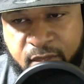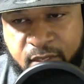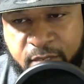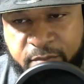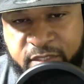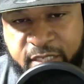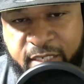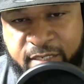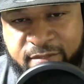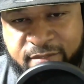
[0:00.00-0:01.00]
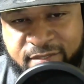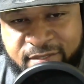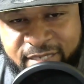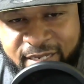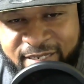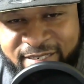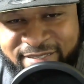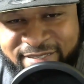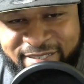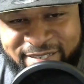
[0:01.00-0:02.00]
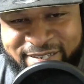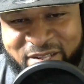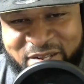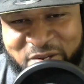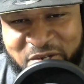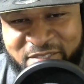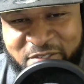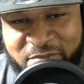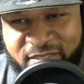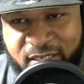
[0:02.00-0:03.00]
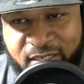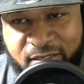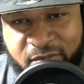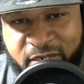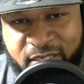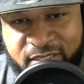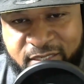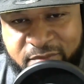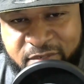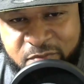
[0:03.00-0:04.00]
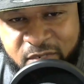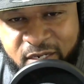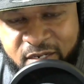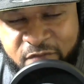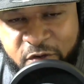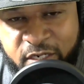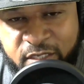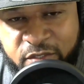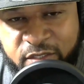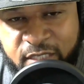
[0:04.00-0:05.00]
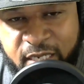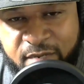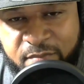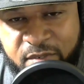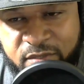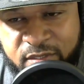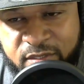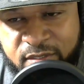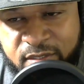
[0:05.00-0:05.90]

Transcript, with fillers: They've been taking and going to him saying, look, man, we got to take some of this money and convert it into a signing bonus.